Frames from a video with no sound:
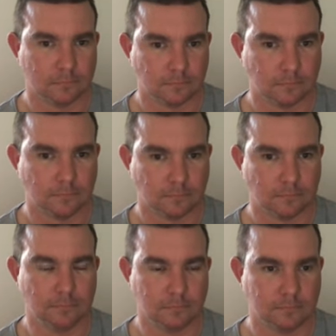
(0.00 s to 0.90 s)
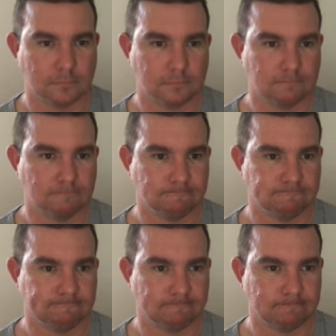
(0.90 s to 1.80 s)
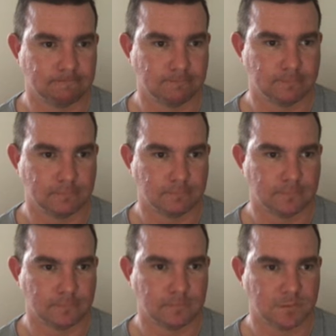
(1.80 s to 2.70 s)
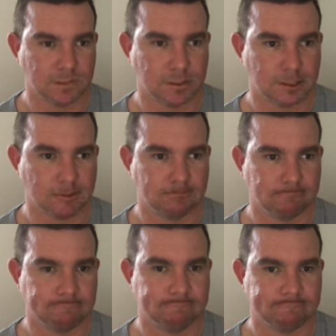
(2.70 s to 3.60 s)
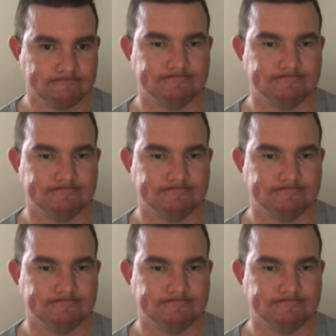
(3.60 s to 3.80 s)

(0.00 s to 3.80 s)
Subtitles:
[no speech]